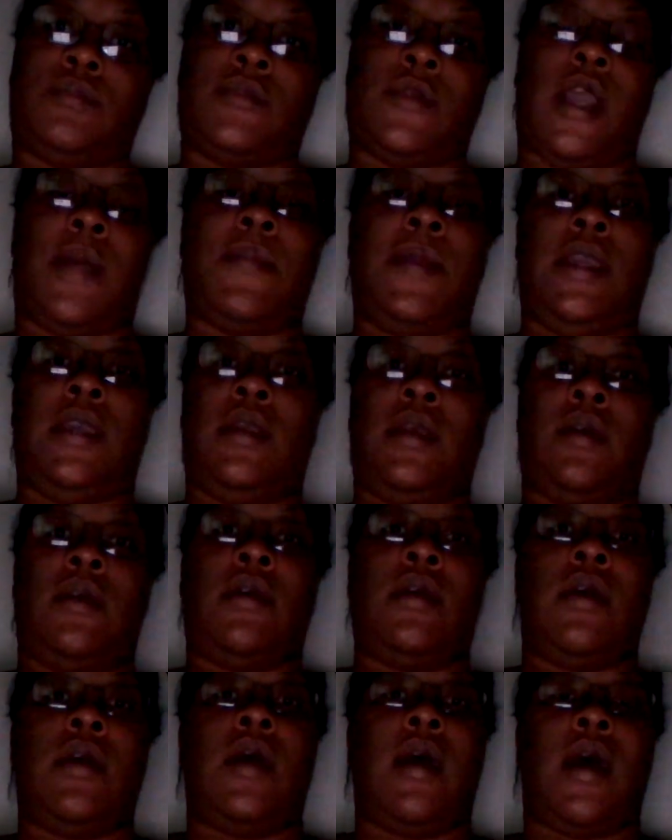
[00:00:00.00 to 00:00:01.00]
I mean,
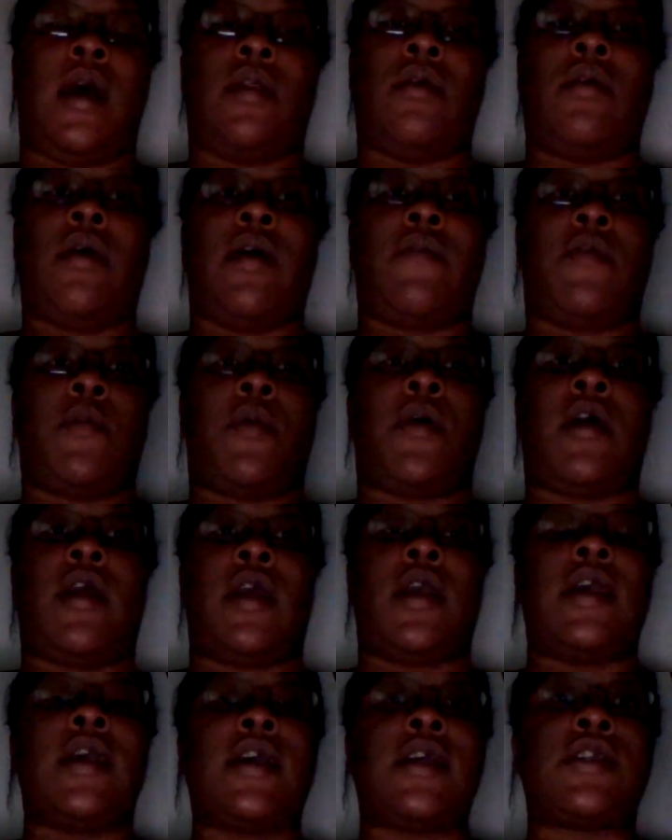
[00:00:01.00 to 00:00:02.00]
I don't have a part.
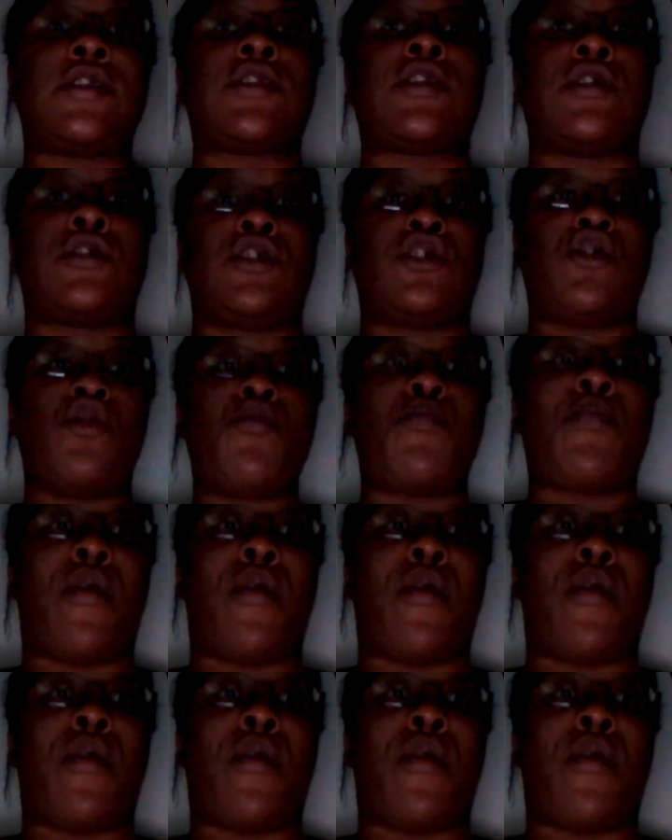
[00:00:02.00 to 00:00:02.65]
It's a two